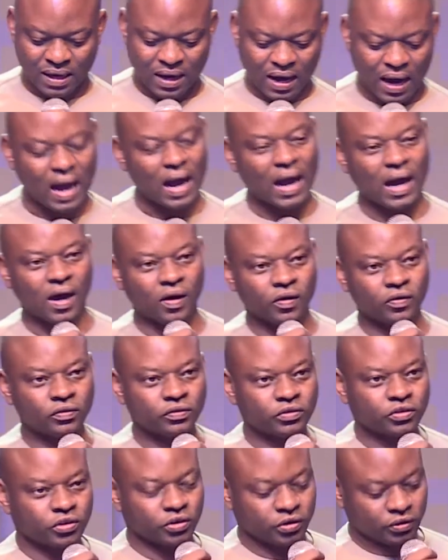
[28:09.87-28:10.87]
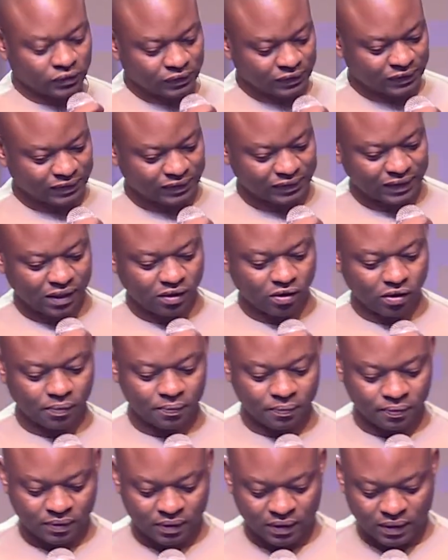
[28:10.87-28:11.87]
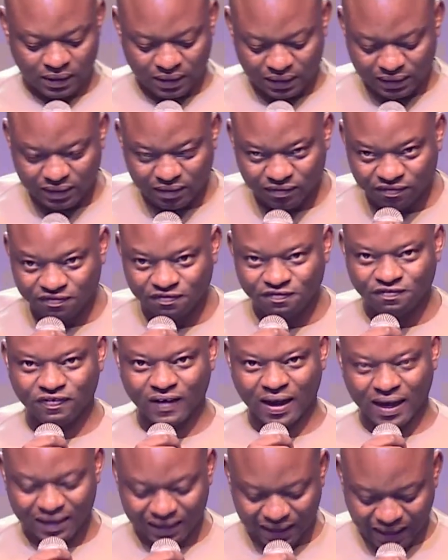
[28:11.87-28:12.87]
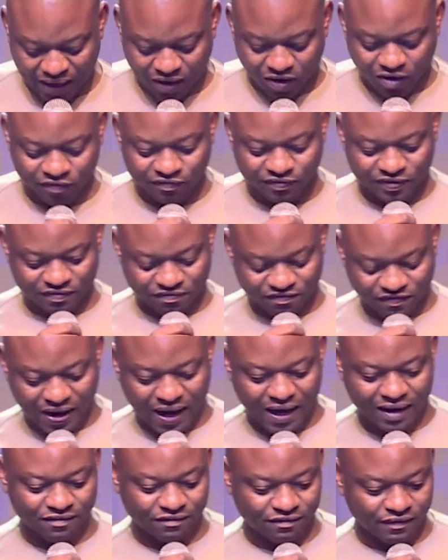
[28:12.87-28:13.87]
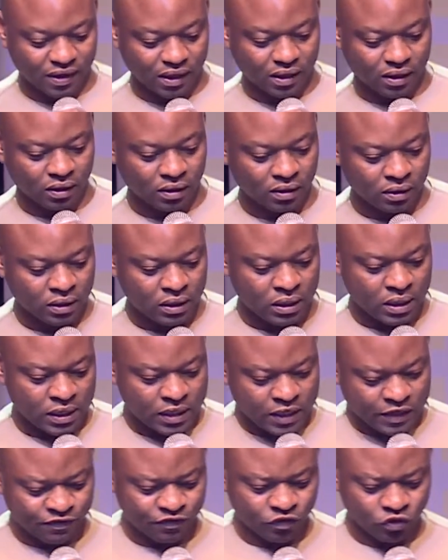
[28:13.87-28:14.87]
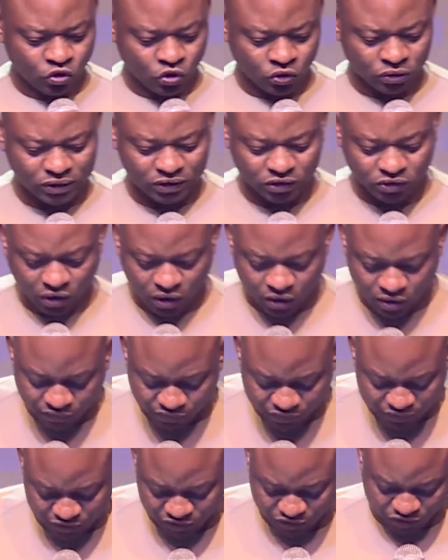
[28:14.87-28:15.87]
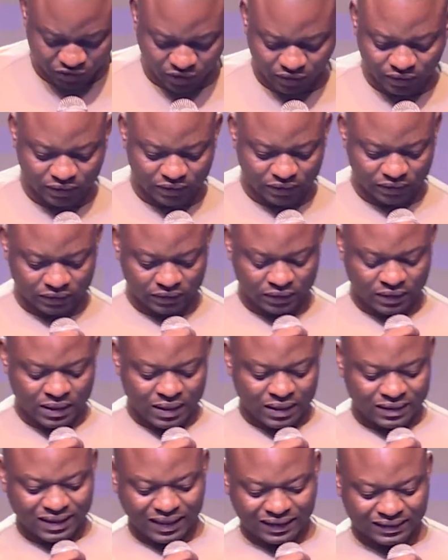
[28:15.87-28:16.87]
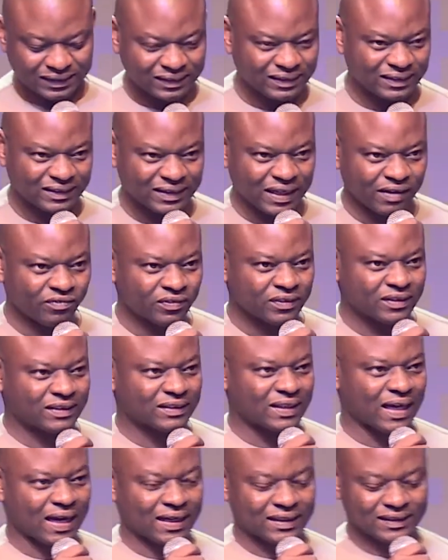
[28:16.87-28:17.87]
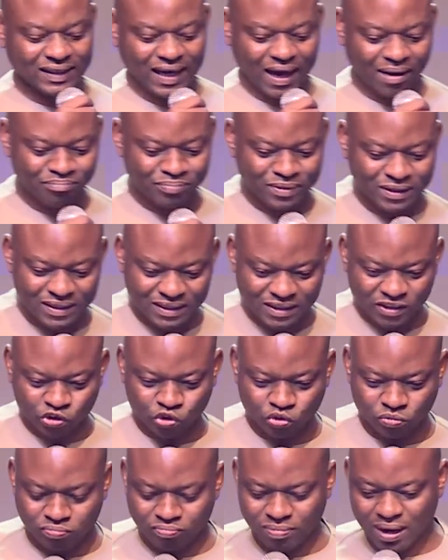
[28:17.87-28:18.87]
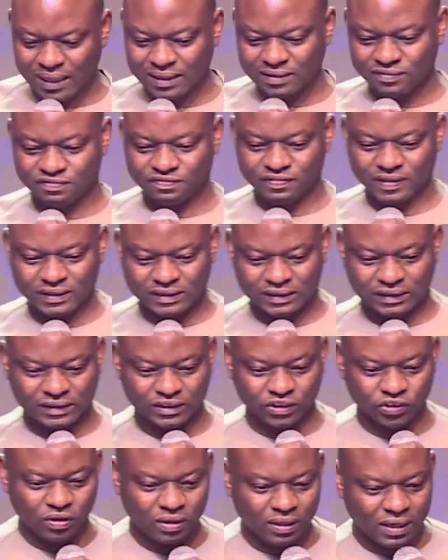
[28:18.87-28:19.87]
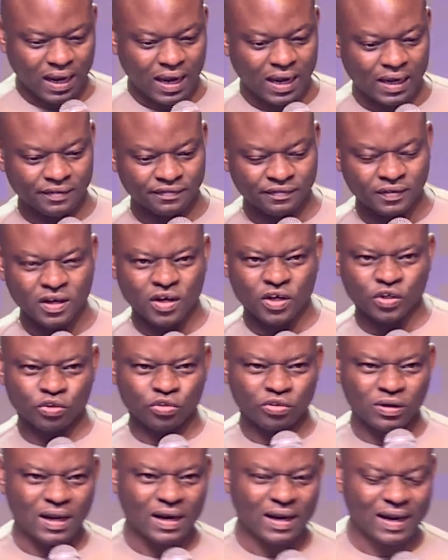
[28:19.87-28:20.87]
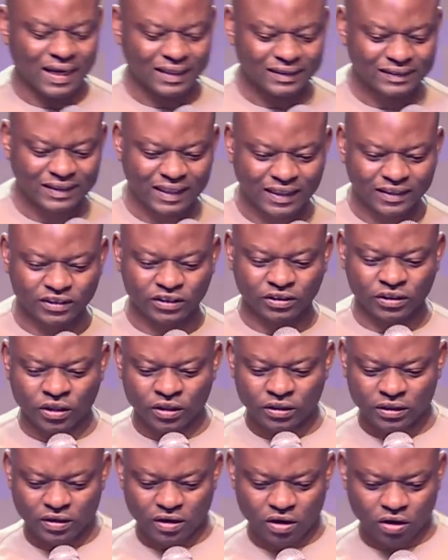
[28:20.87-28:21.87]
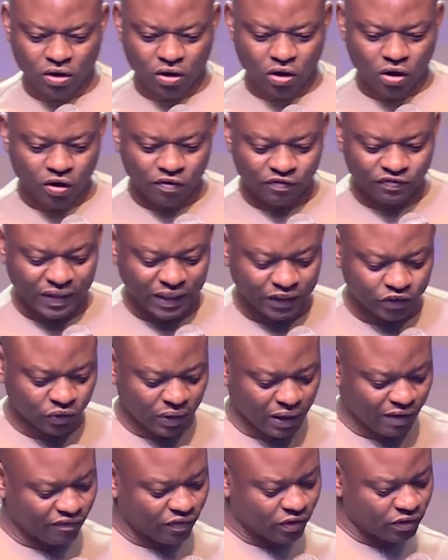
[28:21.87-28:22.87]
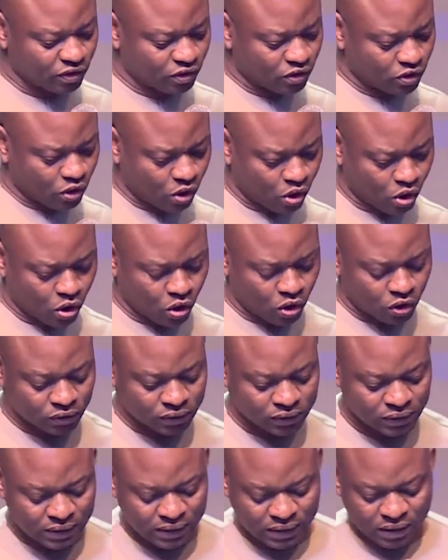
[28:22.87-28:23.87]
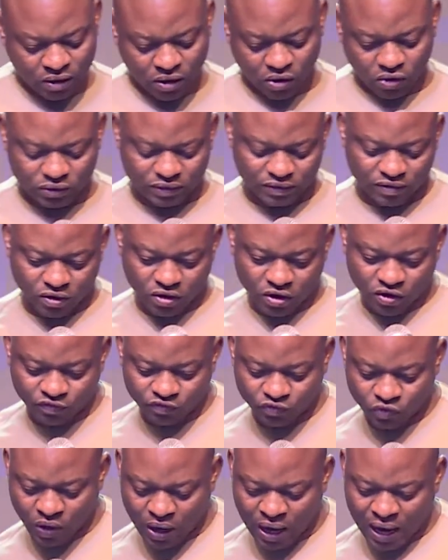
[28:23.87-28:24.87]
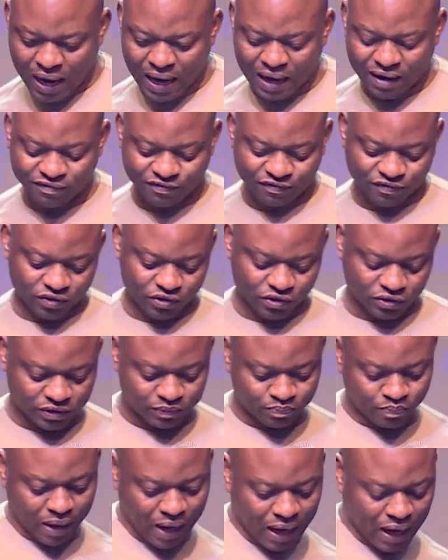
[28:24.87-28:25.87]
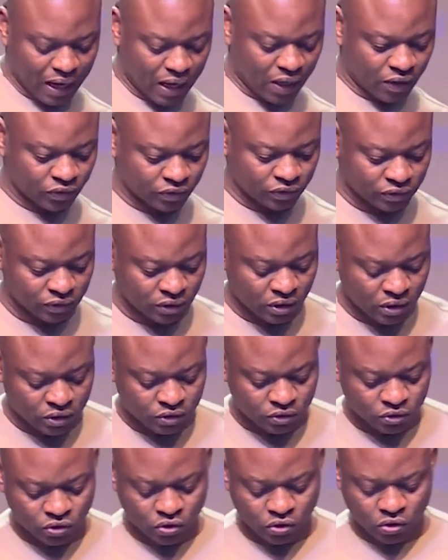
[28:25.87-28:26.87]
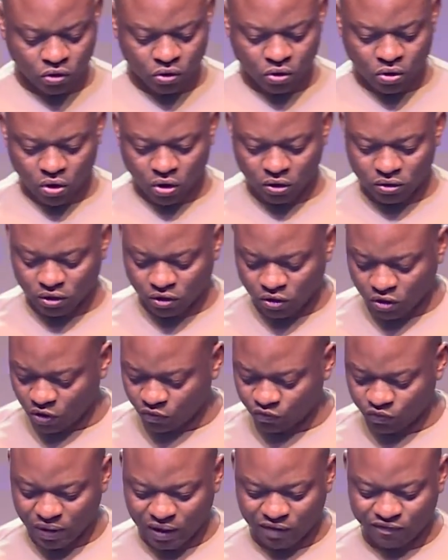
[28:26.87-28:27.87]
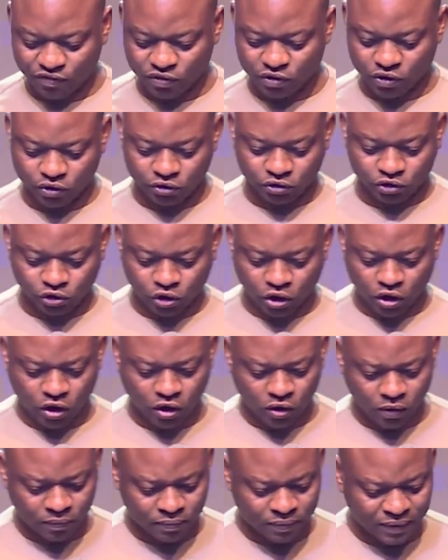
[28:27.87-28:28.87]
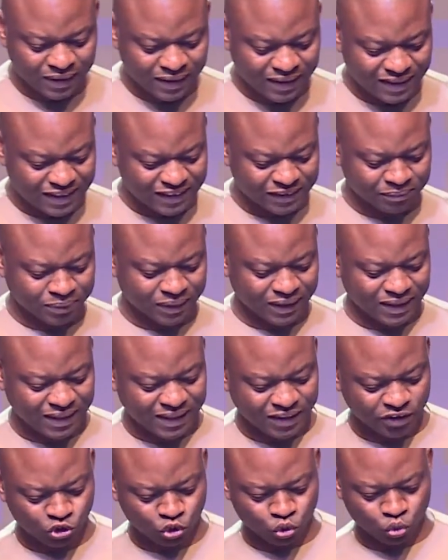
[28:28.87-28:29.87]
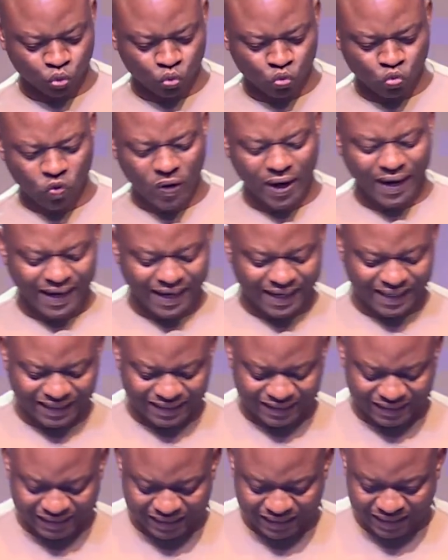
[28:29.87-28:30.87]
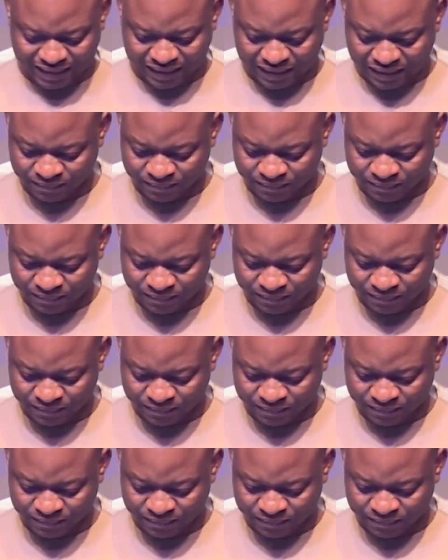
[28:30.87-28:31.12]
How do you stir up the fire of revival? If you notice all of a sudden that these seven signs are beginning to manifest in your life, you realize that the love that you have for the Lord, or the love you have for your spouse, you know, or the love you have for your job is beginning to wane.